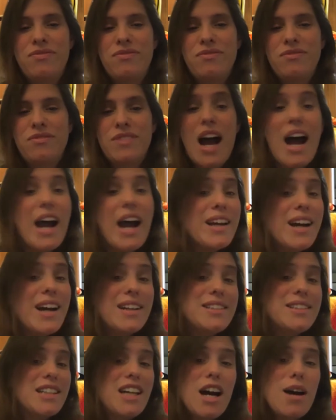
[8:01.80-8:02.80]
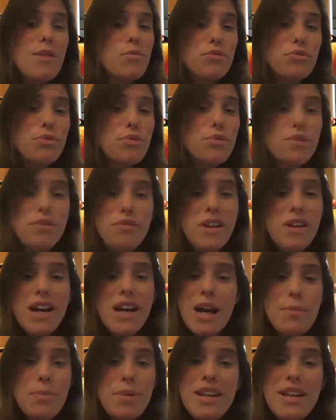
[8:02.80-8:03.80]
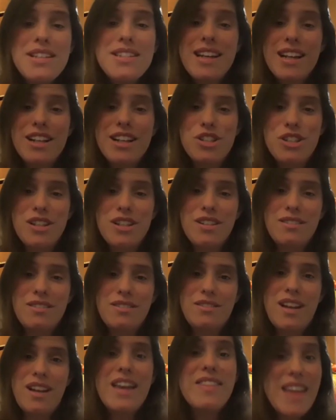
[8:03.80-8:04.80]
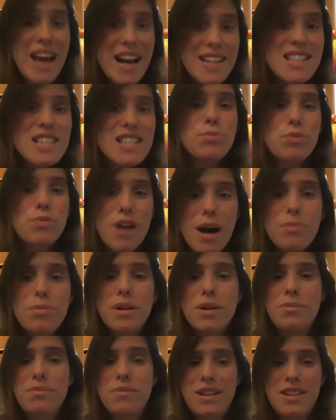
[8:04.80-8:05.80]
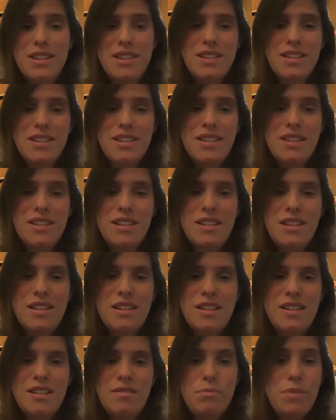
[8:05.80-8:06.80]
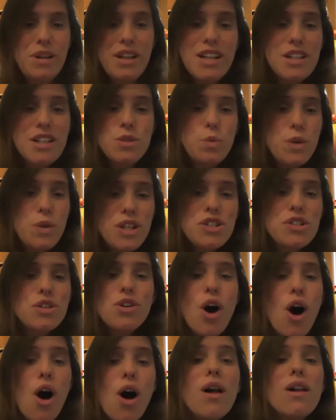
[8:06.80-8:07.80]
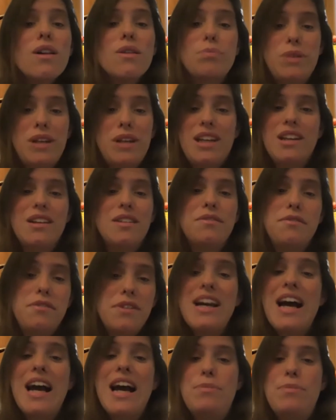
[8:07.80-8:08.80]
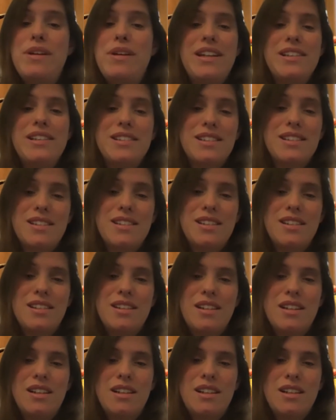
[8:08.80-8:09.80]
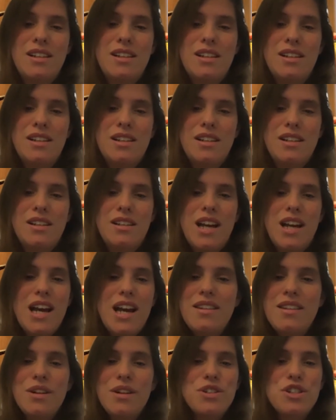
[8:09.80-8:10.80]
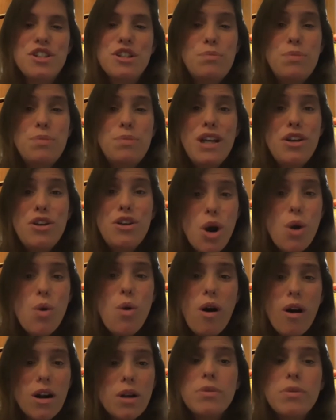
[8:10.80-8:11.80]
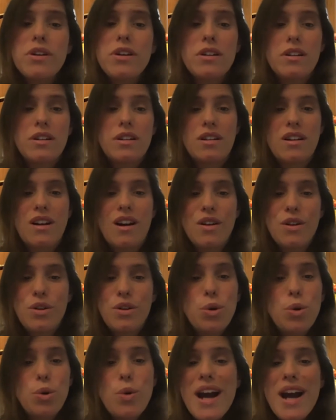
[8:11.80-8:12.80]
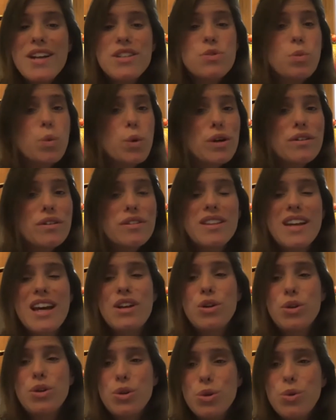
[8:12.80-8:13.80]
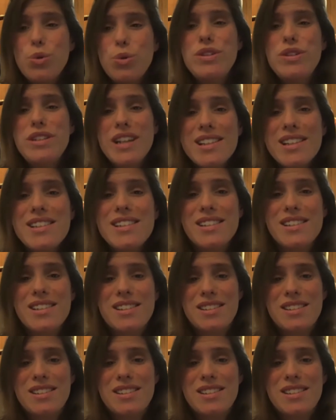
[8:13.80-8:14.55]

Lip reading: I got to come through the VIP section, and that's a problem, because we should all be VIPs. And there should be no arbiter on who has worth and who doesn't.